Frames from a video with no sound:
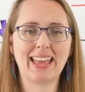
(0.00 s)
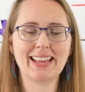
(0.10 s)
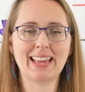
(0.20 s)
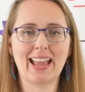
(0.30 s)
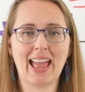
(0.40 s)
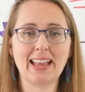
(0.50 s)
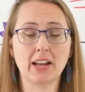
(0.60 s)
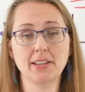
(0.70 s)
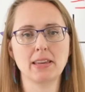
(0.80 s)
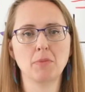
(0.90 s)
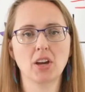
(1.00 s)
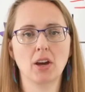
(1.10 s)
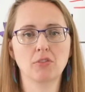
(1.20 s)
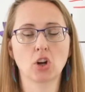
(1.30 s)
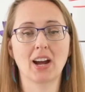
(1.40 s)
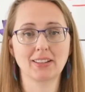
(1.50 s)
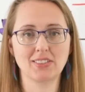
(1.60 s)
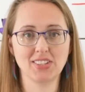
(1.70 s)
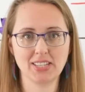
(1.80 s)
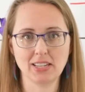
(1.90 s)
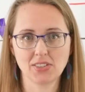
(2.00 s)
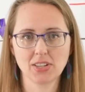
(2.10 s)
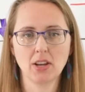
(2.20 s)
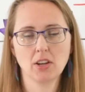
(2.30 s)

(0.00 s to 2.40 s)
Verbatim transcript: aka anemia of chronic disease.